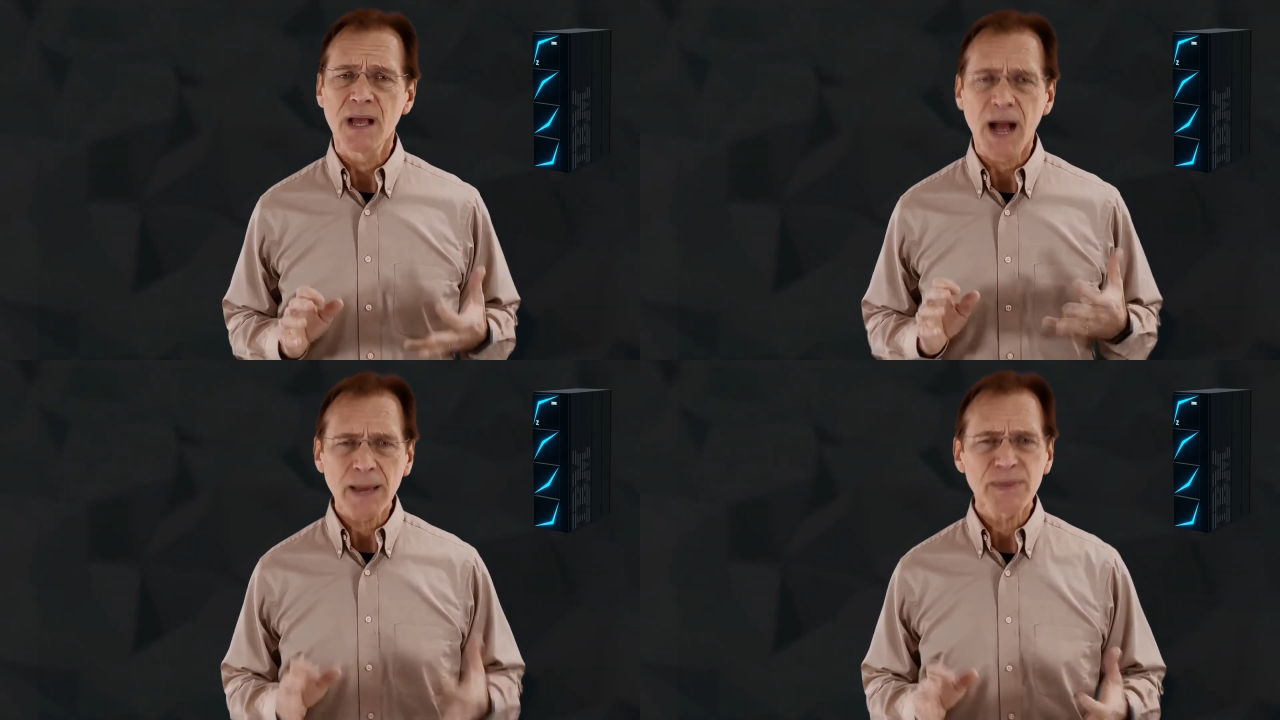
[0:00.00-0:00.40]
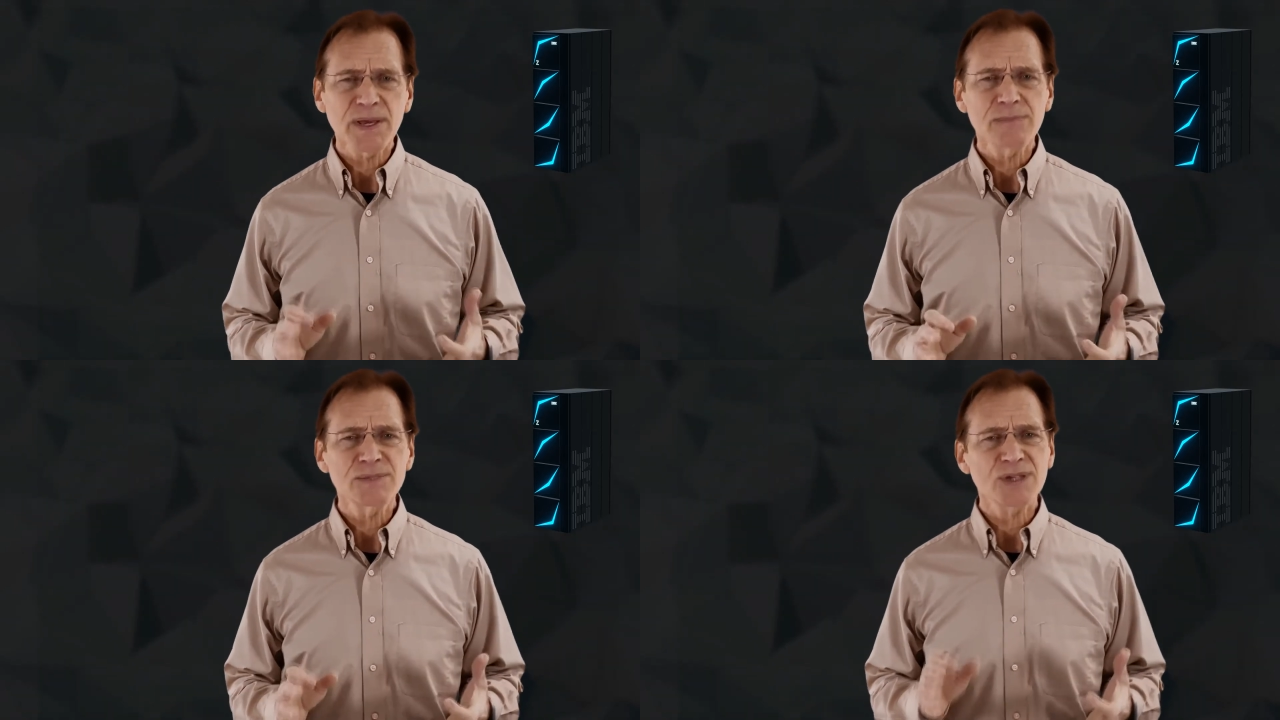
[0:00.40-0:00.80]

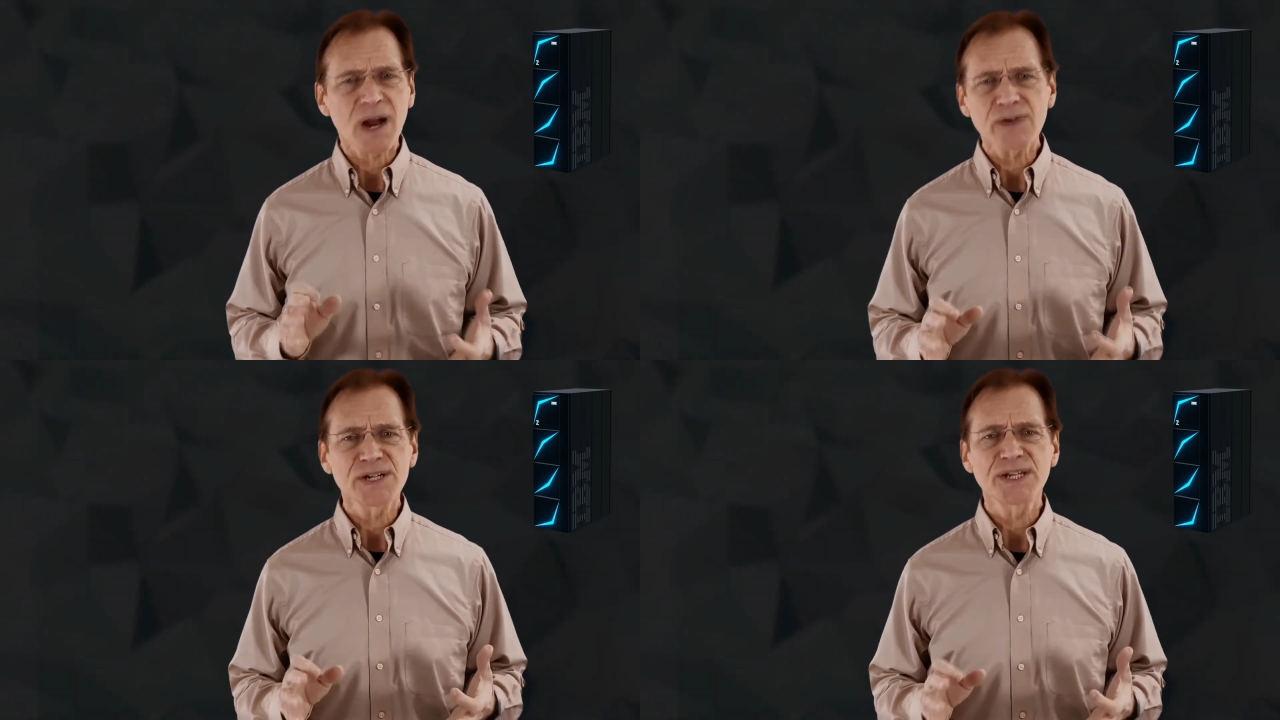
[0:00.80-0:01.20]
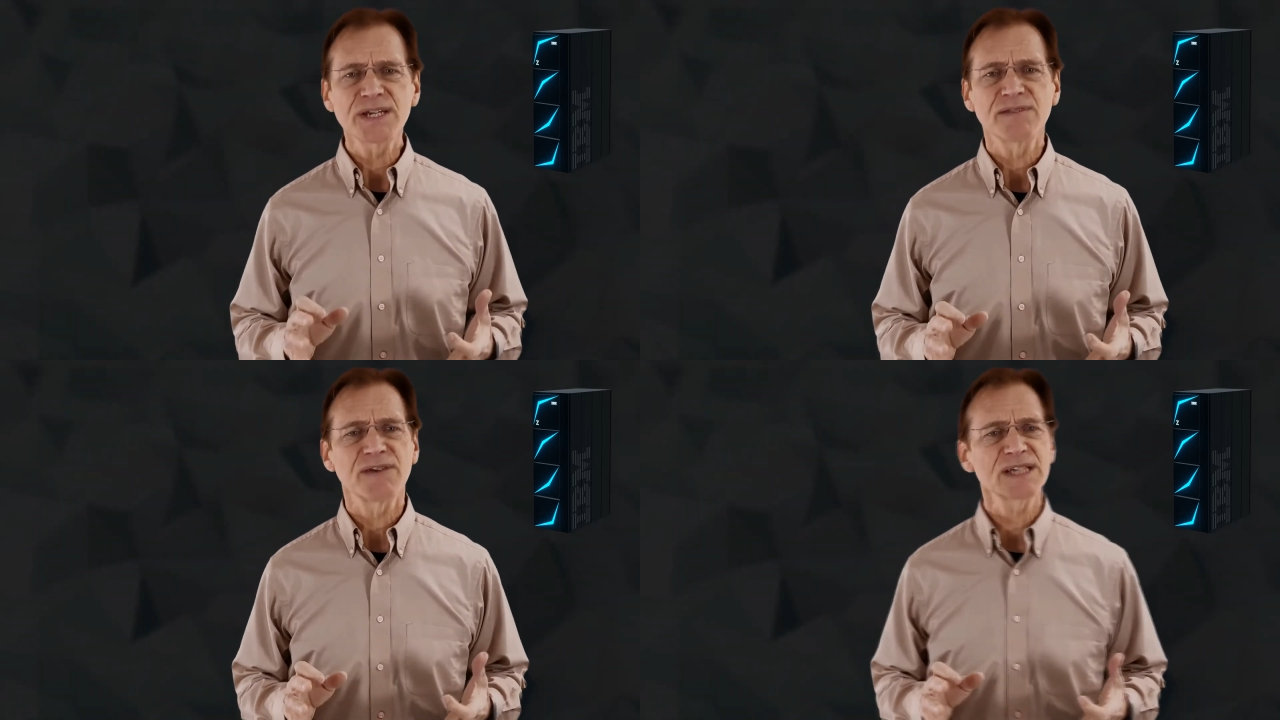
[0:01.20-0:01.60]
IBM's R&D
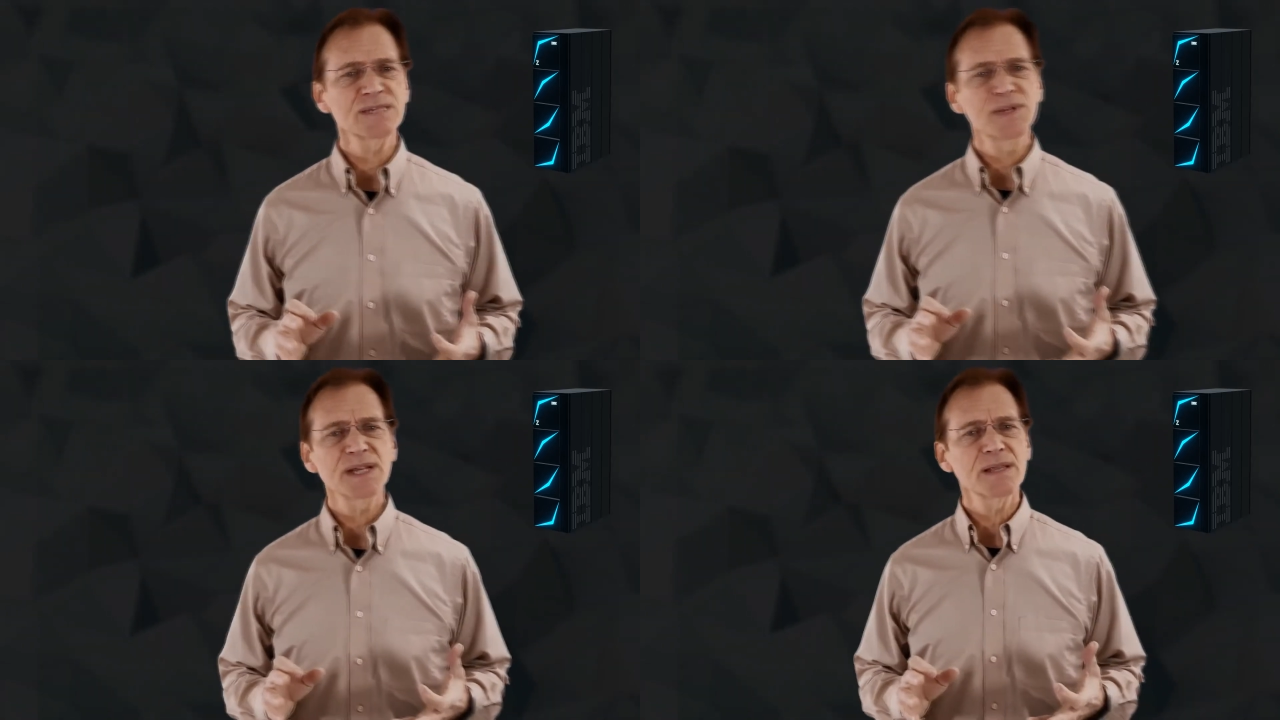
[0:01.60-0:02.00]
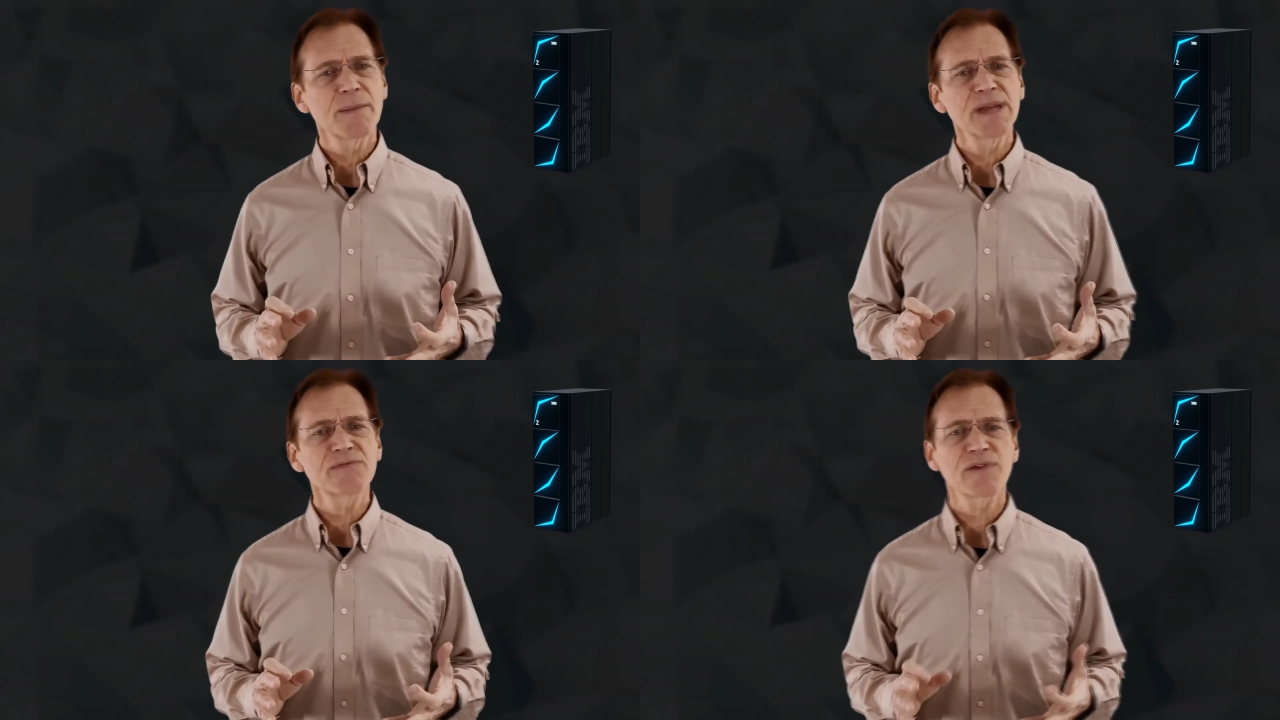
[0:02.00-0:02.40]
investment in the
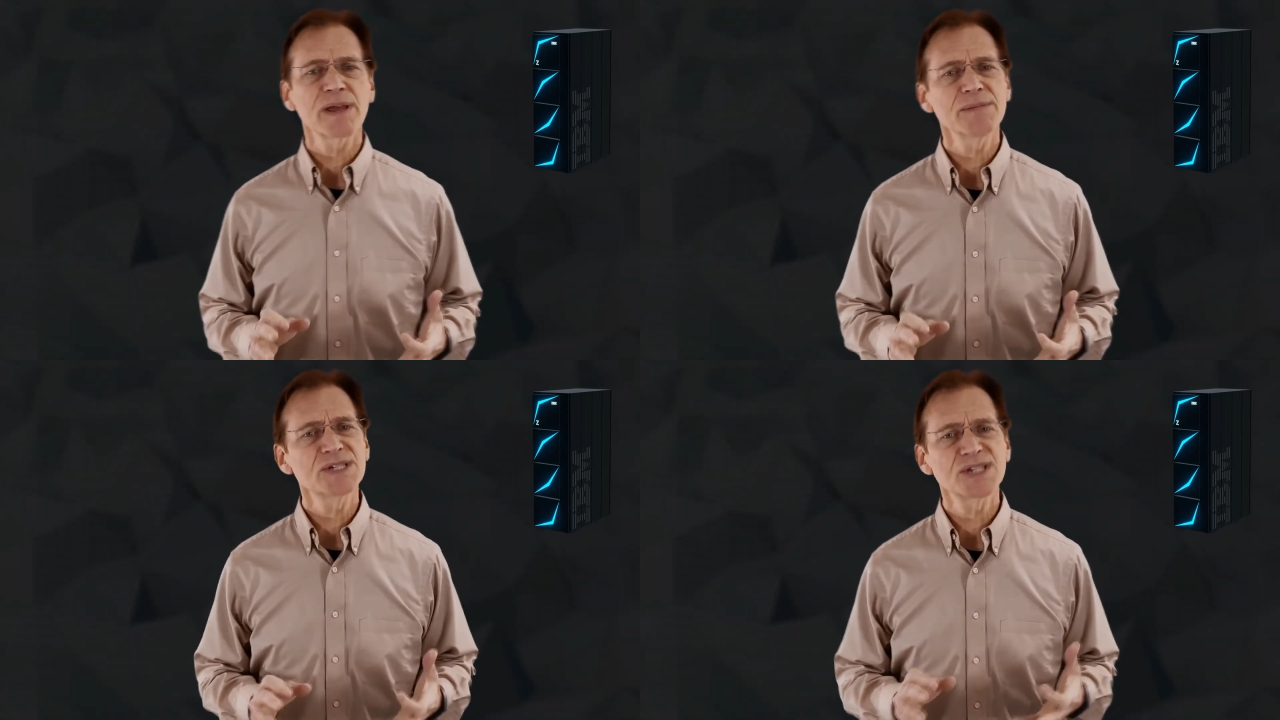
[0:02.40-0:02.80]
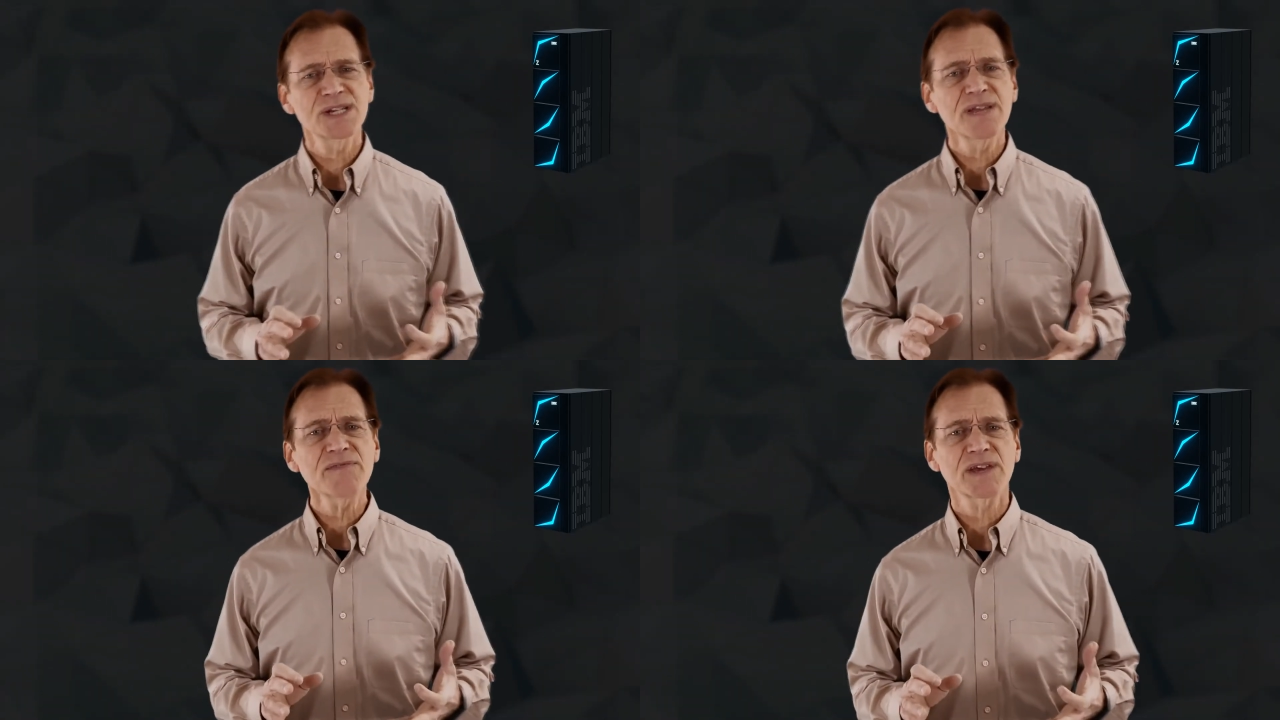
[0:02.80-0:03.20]
mainframe is
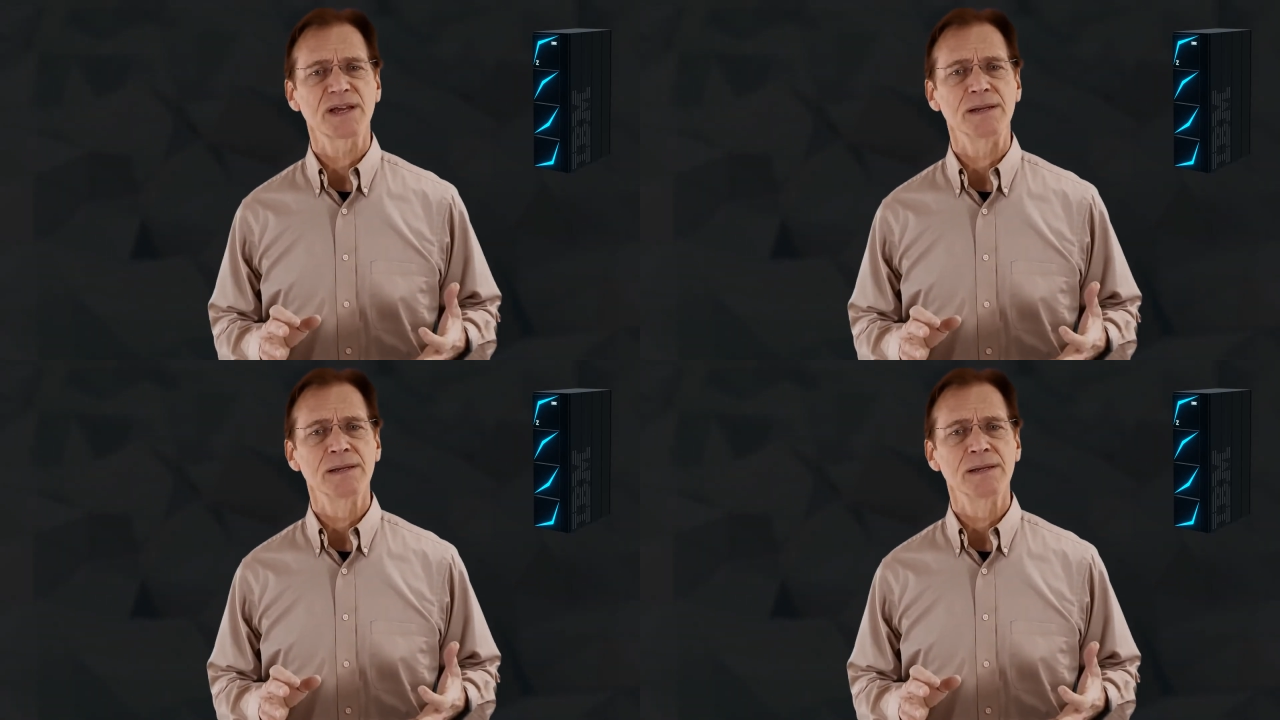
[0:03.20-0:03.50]
significant.